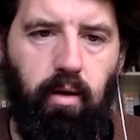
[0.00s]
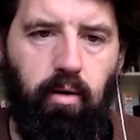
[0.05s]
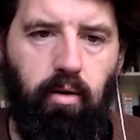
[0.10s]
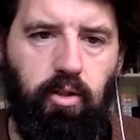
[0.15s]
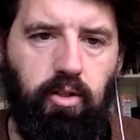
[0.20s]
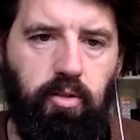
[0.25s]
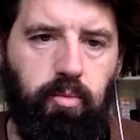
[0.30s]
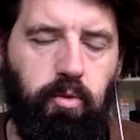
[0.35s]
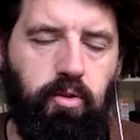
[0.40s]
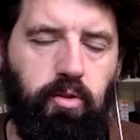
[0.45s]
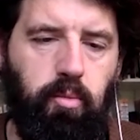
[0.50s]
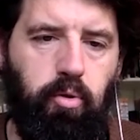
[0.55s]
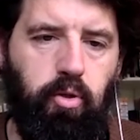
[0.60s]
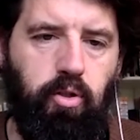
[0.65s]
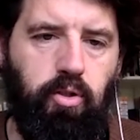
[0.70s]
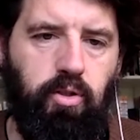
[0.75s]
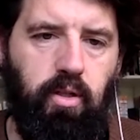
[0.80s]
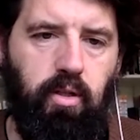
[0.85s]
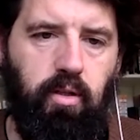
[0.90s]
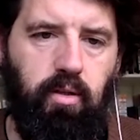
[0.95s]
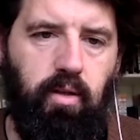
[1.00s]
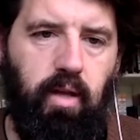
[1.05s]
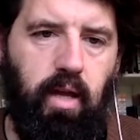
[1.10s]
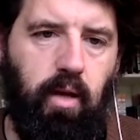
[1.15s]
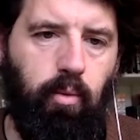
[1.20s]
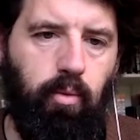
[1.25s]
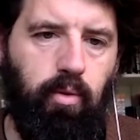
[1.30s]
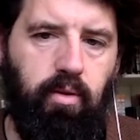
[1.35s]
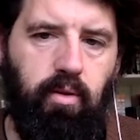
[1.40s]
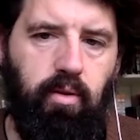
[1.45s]
And you're supposed to push it
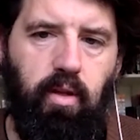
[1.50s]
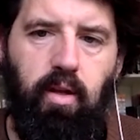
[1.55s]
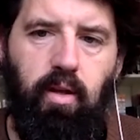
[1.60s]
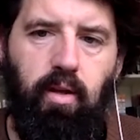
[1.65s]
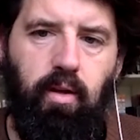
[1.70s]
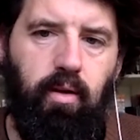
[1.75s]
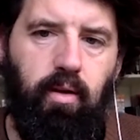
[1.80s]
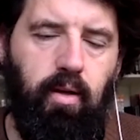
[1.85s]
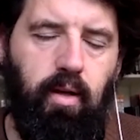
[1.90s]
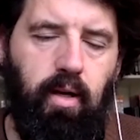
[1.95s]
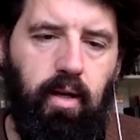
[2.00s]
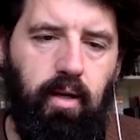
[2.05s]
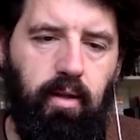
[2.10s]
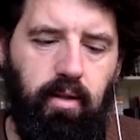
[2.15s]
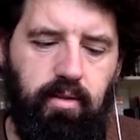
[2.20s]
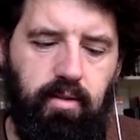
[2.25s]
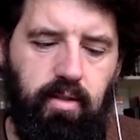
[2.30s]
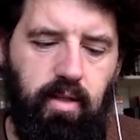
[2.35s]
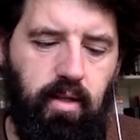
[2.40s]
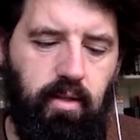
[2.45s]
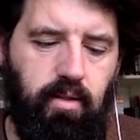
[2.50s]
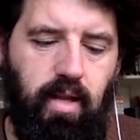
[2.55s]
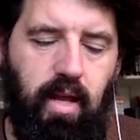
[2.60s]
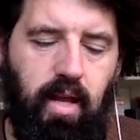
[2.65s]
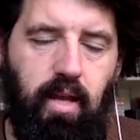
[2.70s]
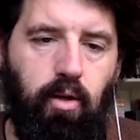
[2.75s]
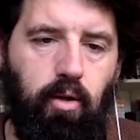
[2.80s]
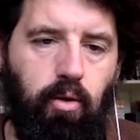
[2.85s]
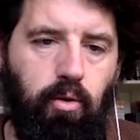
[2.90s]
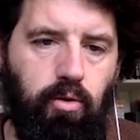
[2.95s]
down with, let's say,
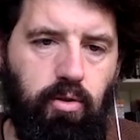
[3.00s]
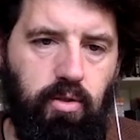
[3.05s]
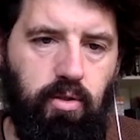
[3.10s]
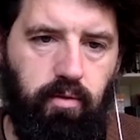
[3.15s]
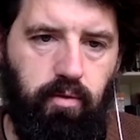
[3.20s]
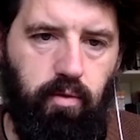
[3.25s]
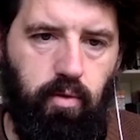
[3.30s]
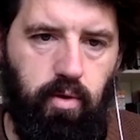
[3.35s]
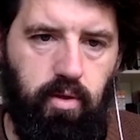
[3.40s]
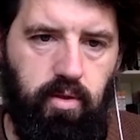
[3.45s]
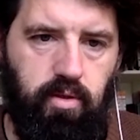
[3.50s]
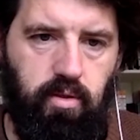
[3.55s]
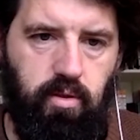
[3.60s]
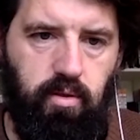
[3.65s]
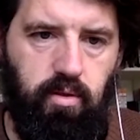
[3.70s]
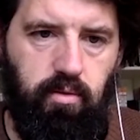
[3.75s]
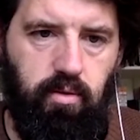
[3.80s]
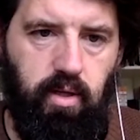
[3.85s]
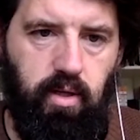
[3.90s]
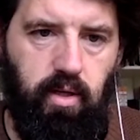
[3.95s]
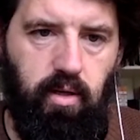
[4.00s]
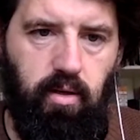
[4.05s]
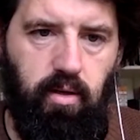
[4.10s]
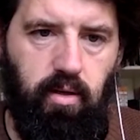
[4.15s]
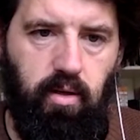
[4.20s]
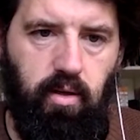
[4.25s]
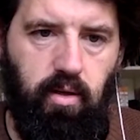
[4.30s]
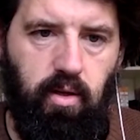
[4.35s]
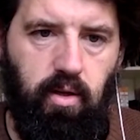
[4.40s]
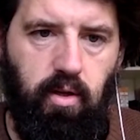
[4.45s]
10 newtons of force, right?
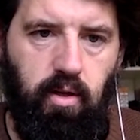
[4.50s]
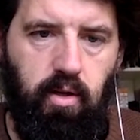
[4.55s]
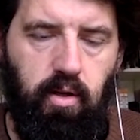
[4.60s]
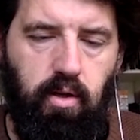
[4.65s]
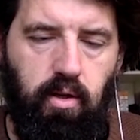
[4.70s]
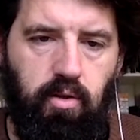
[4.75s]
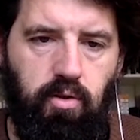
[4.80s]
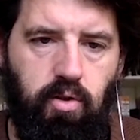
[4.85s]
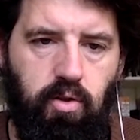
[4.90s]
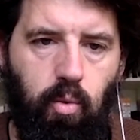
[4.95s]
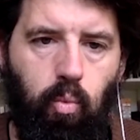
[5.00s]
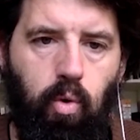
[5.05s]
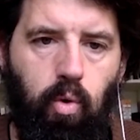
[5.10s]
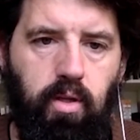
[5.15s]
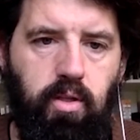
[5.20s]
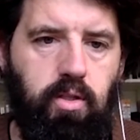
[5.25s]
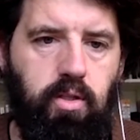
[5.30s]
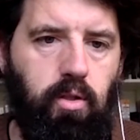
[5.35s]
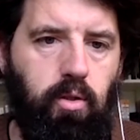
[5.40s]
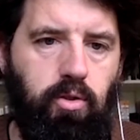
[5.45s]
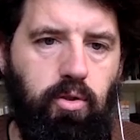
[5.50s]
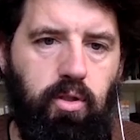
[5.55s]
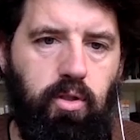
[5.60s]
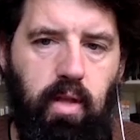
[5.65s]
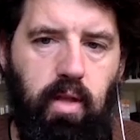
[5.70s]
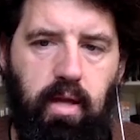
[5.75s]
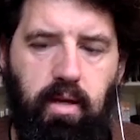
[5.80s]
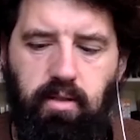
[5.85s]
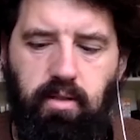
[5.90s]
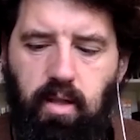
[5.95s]
So one solution to
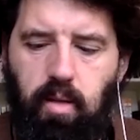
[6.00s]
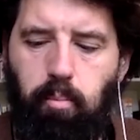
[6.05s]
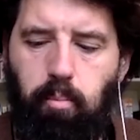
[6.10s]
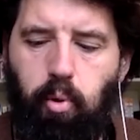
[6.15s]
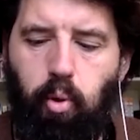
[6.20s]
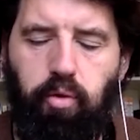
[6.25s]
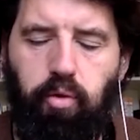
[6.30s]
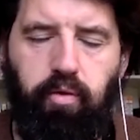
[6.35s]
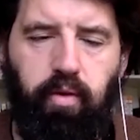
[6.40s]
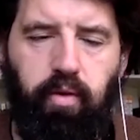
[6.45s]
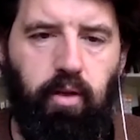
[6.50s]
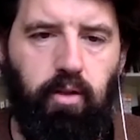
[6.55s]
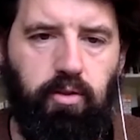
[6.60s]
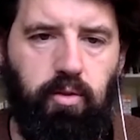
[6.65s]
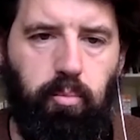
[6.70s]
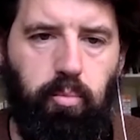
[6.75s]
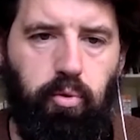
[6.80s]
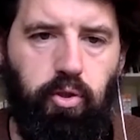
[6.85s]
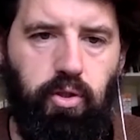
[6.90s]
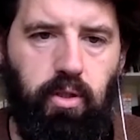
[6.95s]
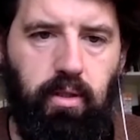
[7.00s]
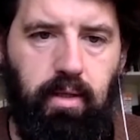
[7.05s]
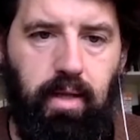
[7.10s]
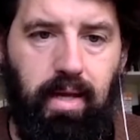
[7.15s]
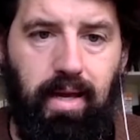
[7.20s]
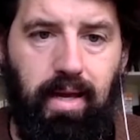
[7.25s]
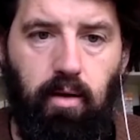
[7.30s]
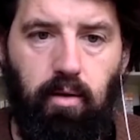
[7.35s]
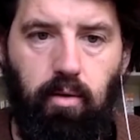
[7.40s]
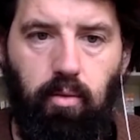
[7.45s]
that is that both fingers are pushing
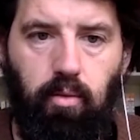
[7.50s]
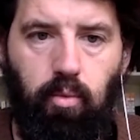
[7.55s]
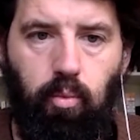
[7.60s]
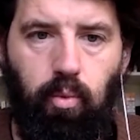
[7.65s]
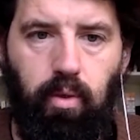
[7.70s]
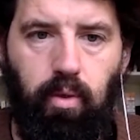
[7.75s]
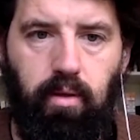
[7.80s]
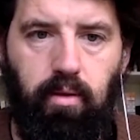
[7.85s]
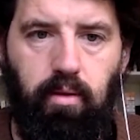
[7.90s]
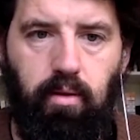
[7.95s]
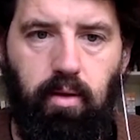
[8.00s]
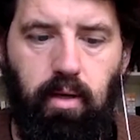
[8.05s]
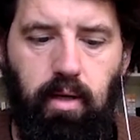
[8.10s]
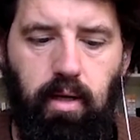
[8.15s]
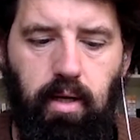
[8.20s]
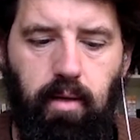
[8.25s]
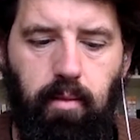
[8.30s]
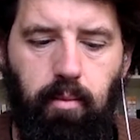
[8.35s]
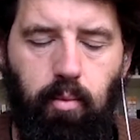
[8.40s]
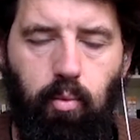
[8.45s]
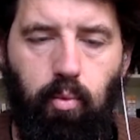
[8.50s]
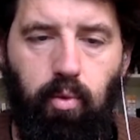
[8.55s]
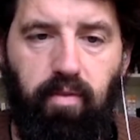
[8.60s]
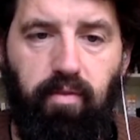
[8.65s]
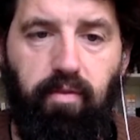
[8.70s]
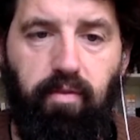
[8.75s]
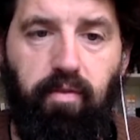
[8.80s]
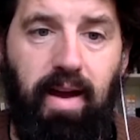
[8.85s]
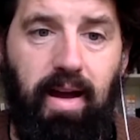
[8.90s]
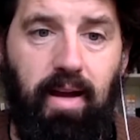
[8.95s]
down with
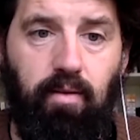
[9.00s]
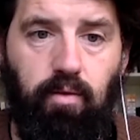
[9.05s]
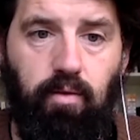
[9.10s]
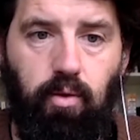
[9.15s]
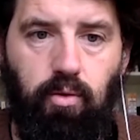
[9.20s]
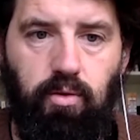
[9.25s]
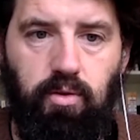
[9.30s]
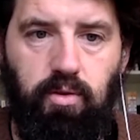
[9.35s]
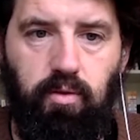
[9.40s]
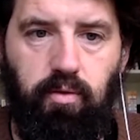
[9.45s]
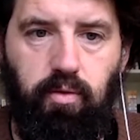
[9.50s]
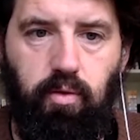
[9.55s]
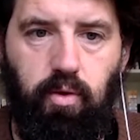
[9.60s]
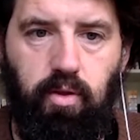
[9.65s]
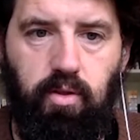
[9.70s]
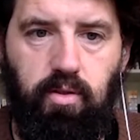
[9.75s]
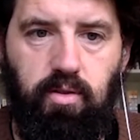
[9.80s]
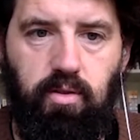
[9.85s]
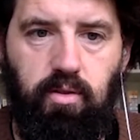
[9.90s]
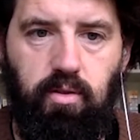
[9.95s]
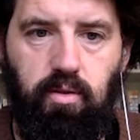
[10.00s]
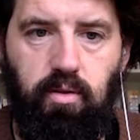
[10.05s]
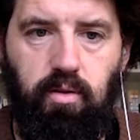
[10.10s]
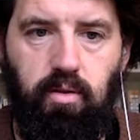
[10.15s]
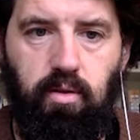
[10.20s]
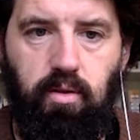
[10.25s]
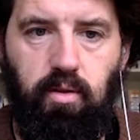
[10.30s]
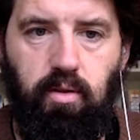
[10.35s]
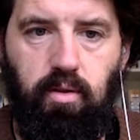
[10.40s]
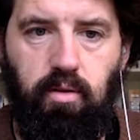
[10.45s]
5 newtons of force,
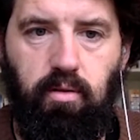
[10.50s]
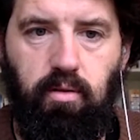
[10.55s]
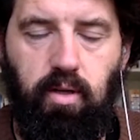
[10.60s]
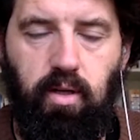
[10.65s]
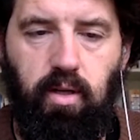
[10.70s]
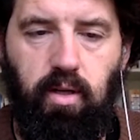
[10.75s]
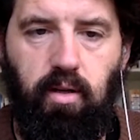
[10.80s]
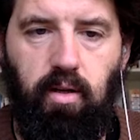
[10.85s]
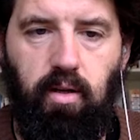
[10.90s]
right?